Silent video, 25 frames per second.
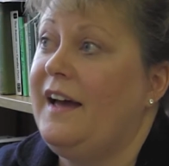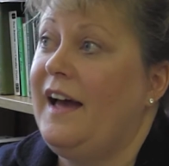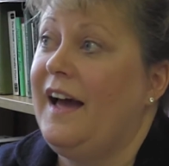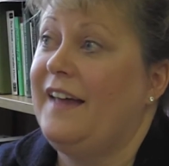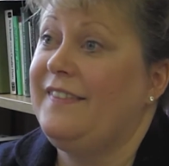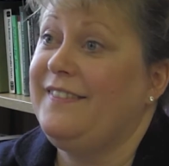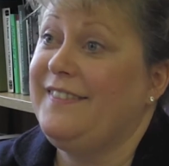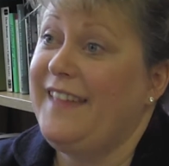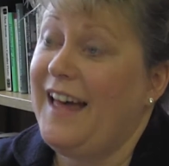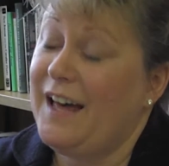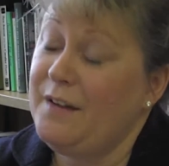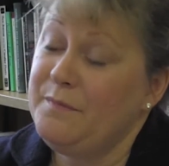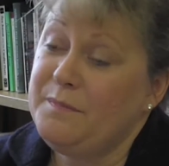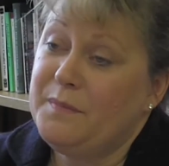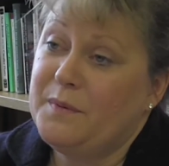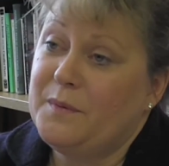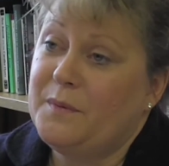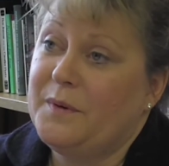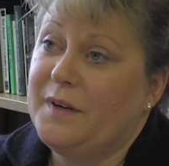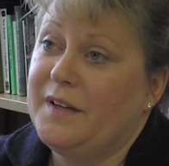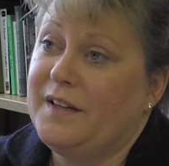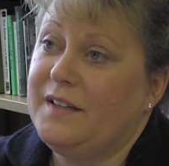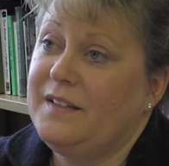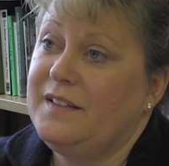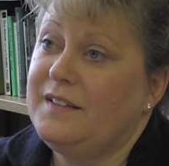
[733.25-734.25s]
at that
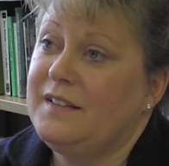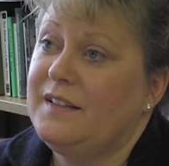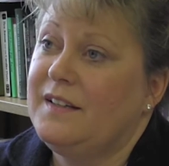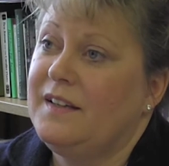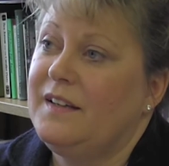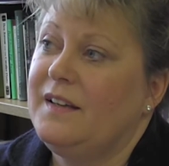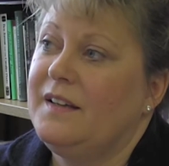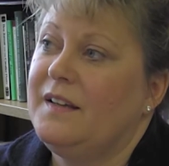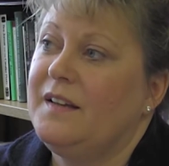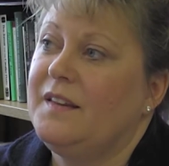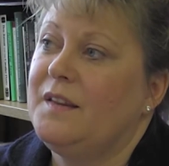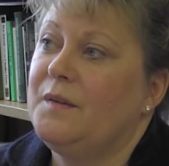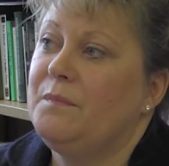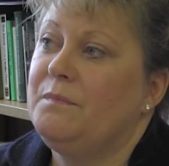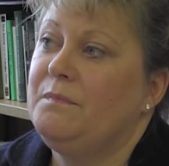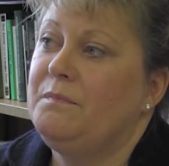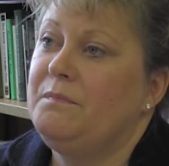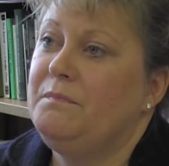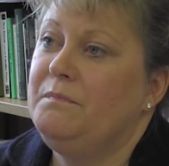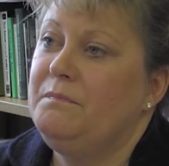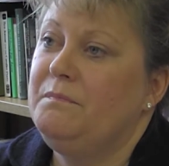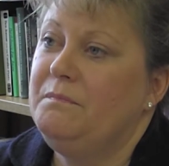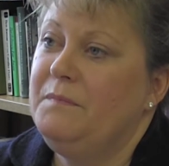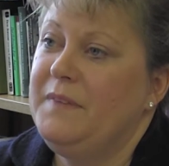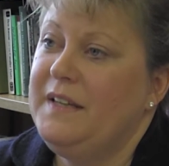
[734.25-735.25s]
point, the
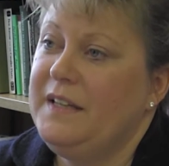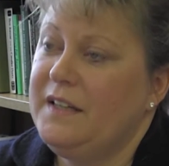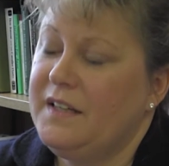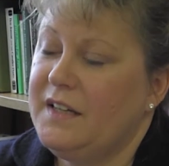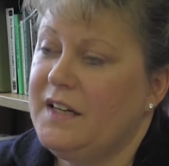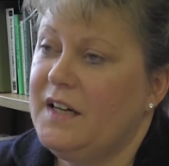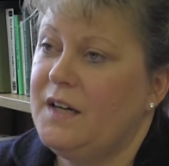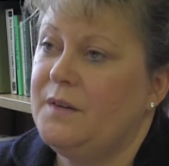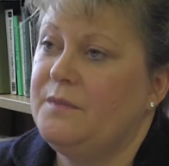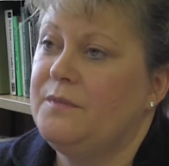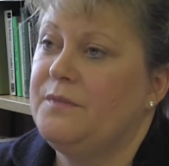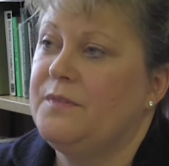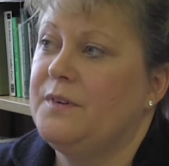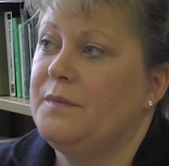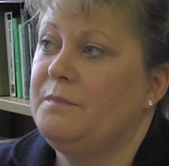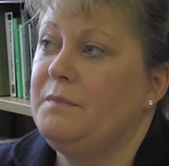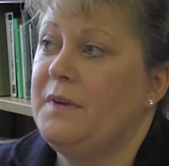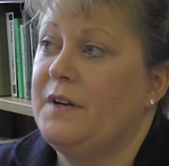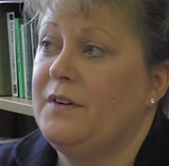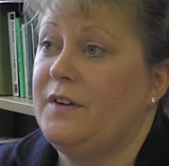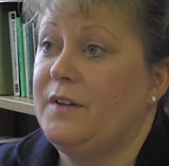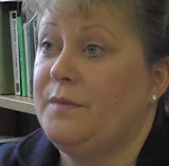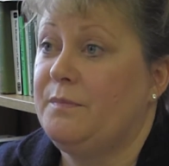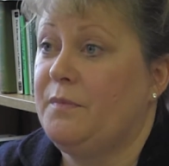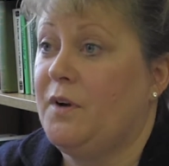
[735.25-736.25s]
income from
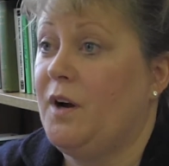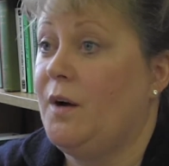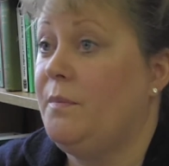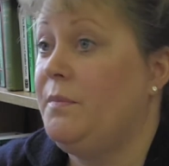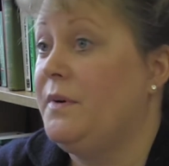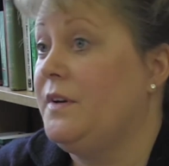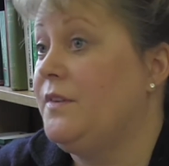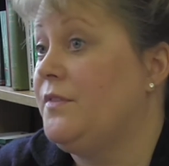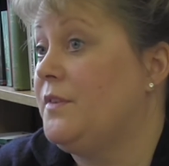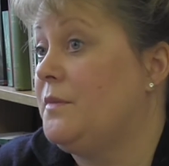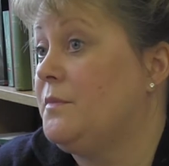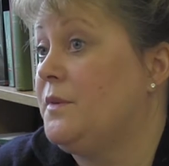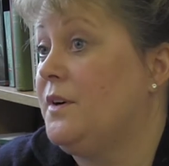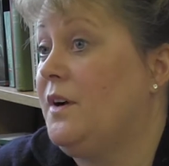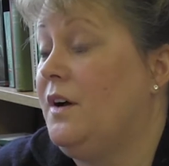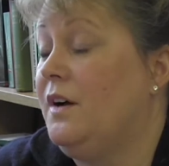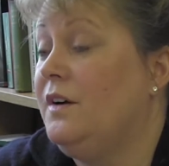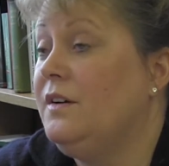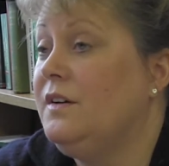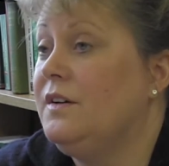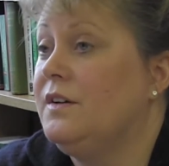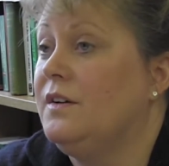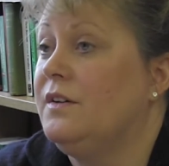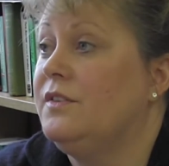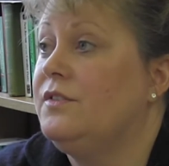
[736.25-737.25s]
Mary's property from her
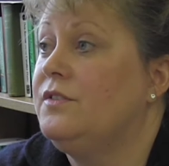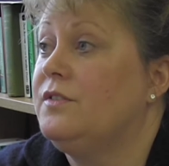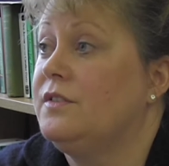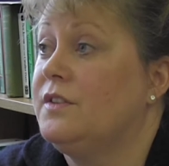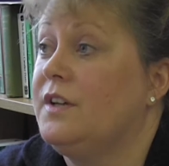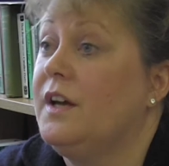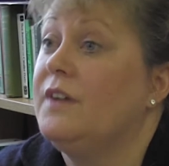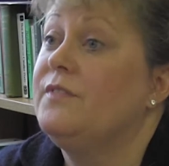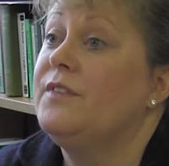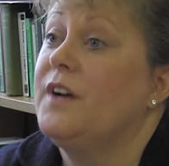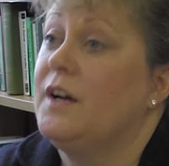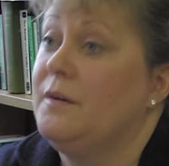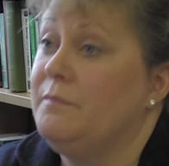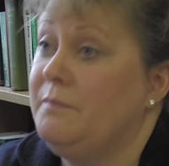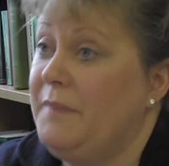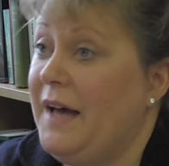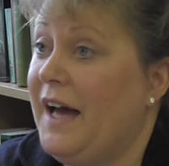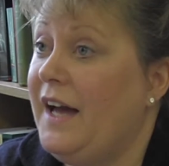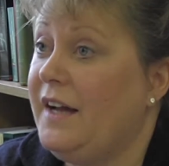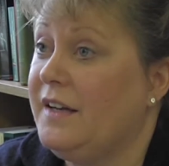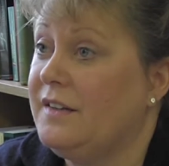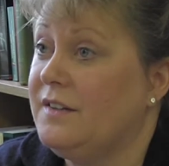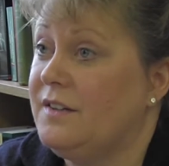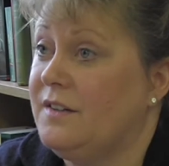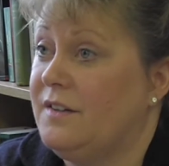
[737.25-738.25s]
uncle should have come back